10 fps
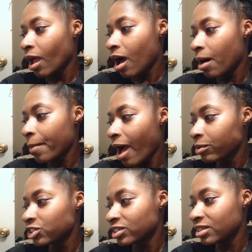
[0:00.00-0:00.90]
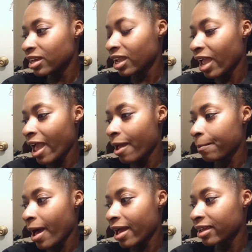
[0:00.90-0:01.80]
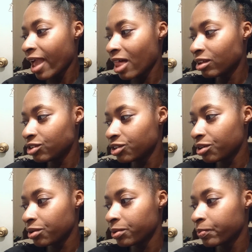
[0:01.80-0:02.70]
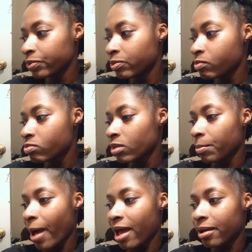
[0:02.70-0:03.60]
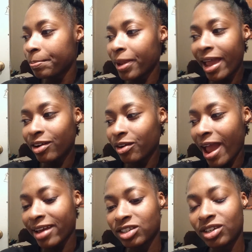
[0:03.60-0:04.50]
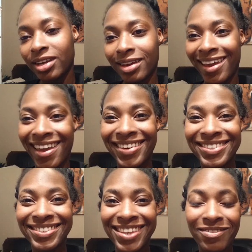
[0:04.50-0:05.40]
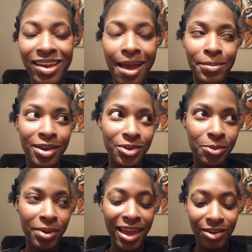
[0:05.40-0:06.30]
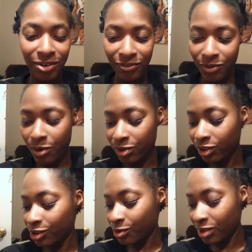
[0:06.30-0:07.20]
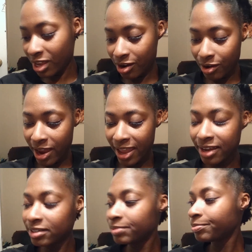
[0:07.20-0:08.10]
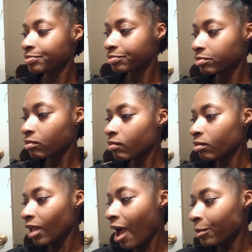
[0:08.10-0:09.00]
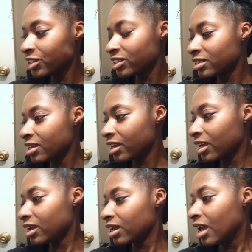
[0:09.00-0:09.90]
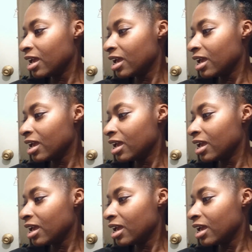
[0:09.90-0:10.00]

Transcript: Um, I was just looking at my calendar, my planner actually, and Steven got me a new planner for the new year, and I was just looking